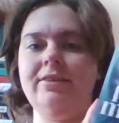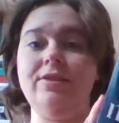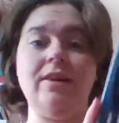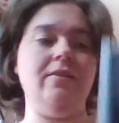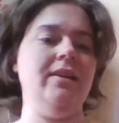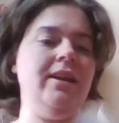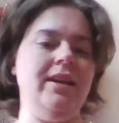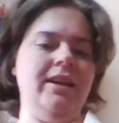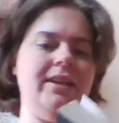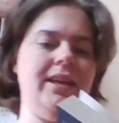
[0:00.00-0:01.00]
so,
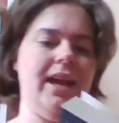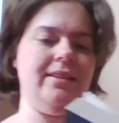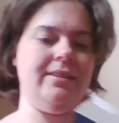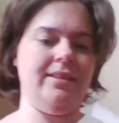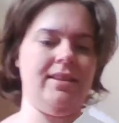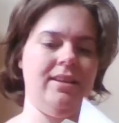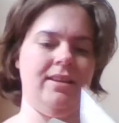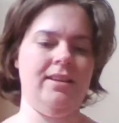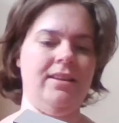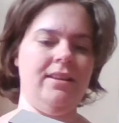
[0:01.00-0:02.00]
yes.
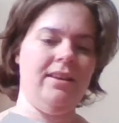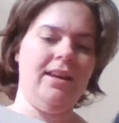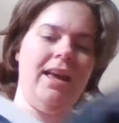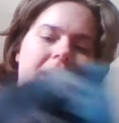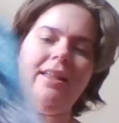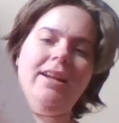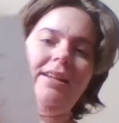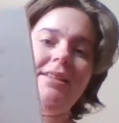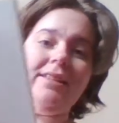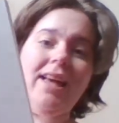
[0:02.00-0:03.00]
And then
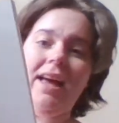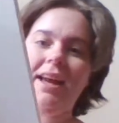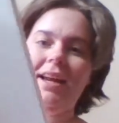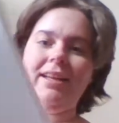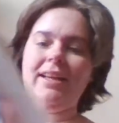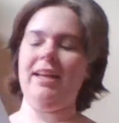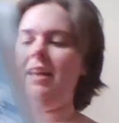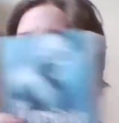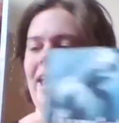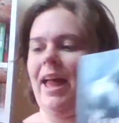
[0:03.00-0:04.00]
it's signed.
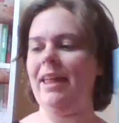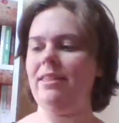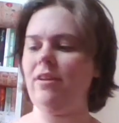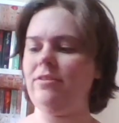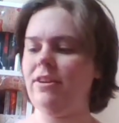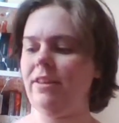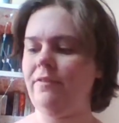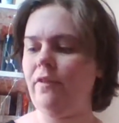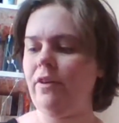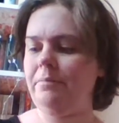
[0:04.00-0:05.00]
And those are the
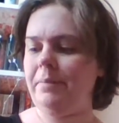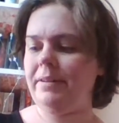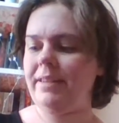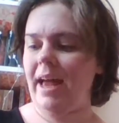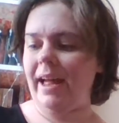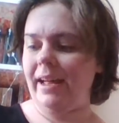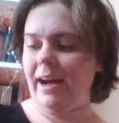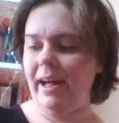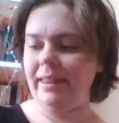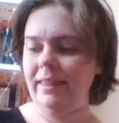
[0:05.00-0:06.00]
four books I
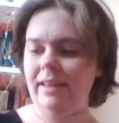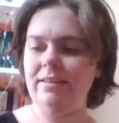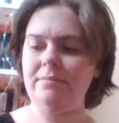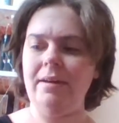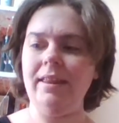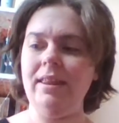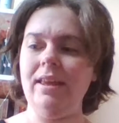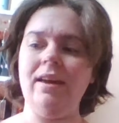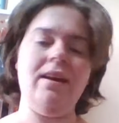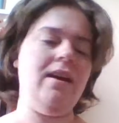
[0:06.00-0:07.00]
got this month.
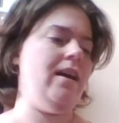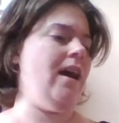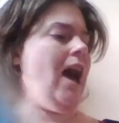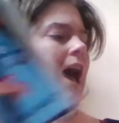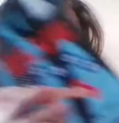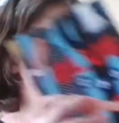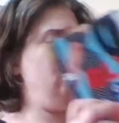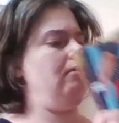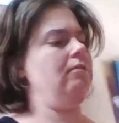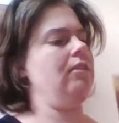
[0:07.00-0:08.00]
I'm
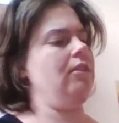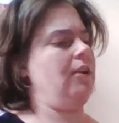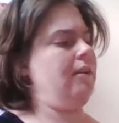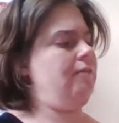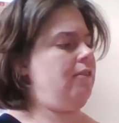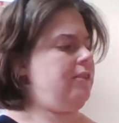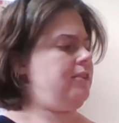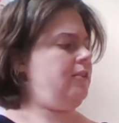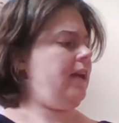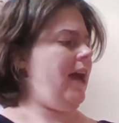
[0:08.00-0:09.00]
looking forward
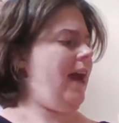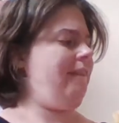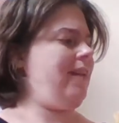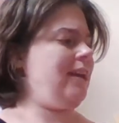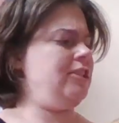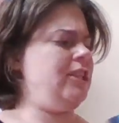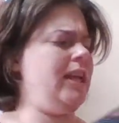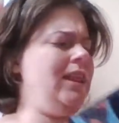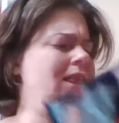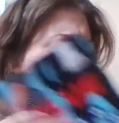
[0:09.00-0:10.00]
to it. I've
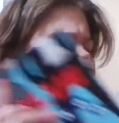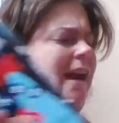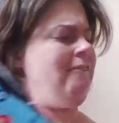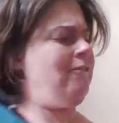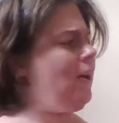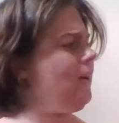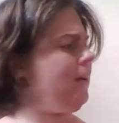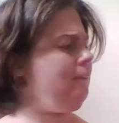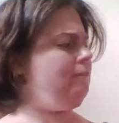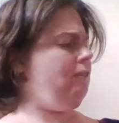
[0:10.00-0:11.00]
actually think I've heard
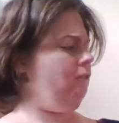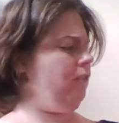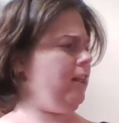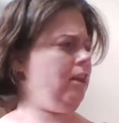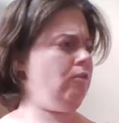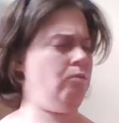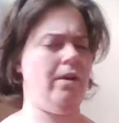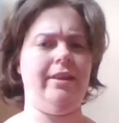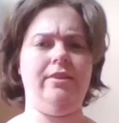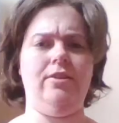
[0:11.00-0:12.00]
of Willow
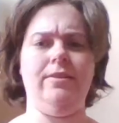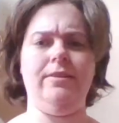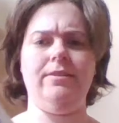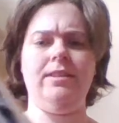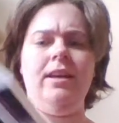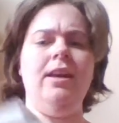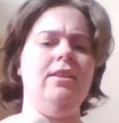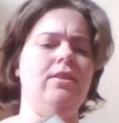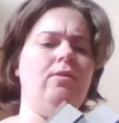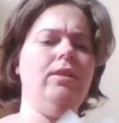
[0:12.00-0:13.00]
Winters.
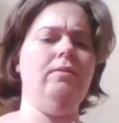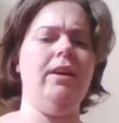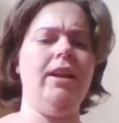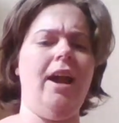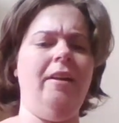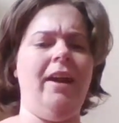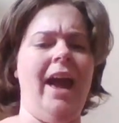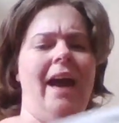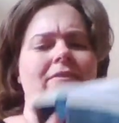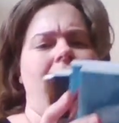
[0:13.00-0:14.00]
The only one I
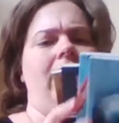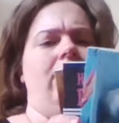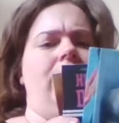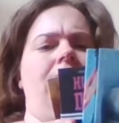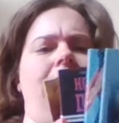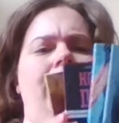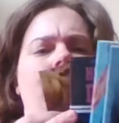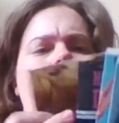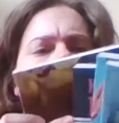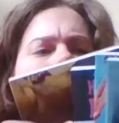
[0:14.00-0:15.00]
have not heard
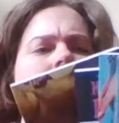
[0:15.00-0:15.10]
of